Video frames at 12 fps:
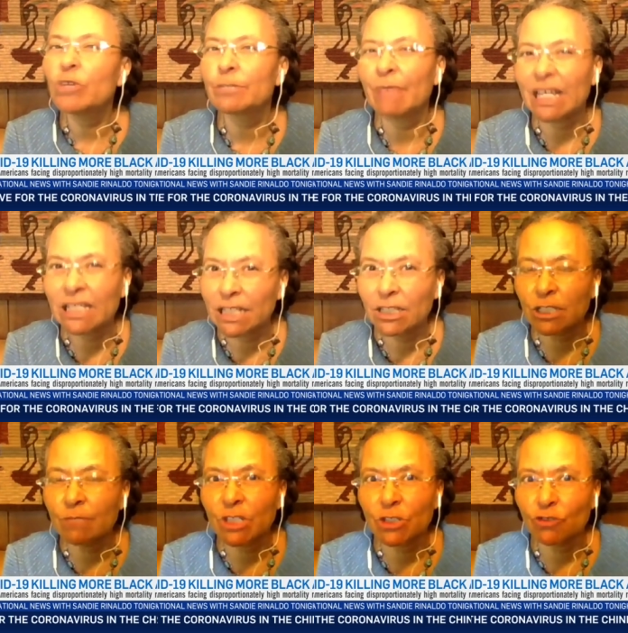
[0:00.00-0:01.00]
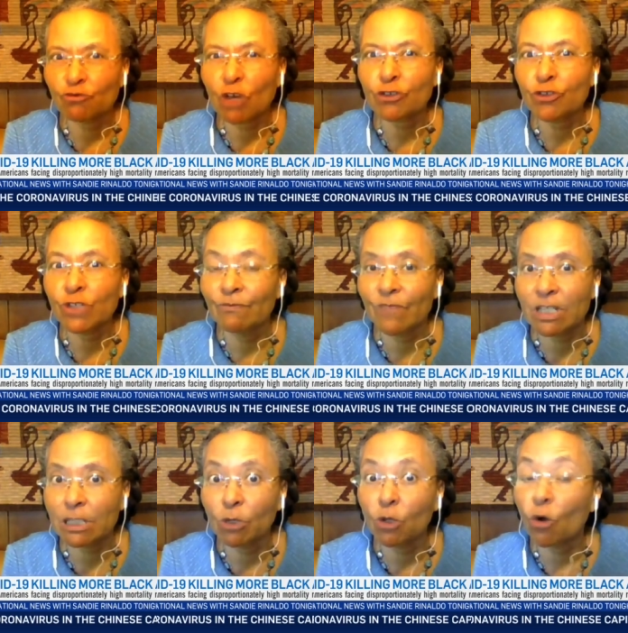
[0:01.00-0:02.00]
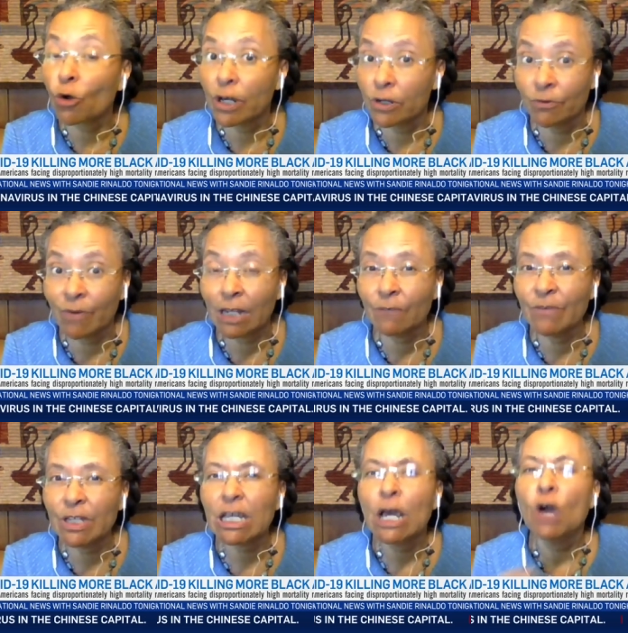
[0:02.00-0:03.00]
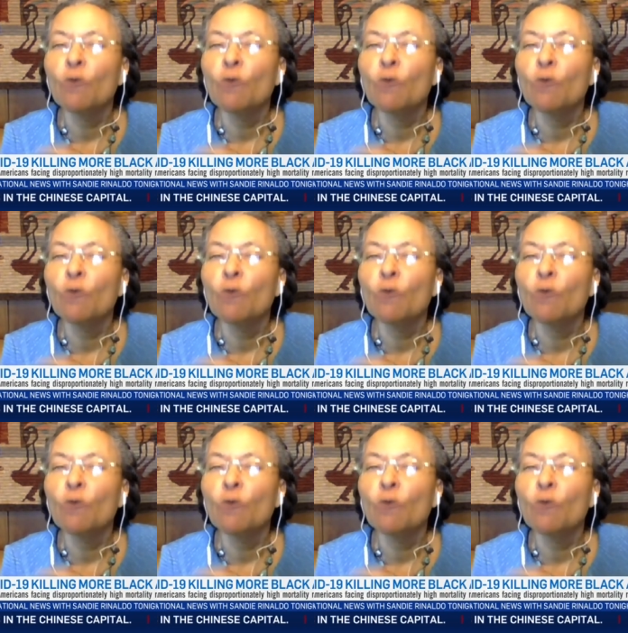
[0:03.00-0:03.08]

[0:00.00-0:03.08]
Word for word: which makes systems and structures invisible or irrelevant.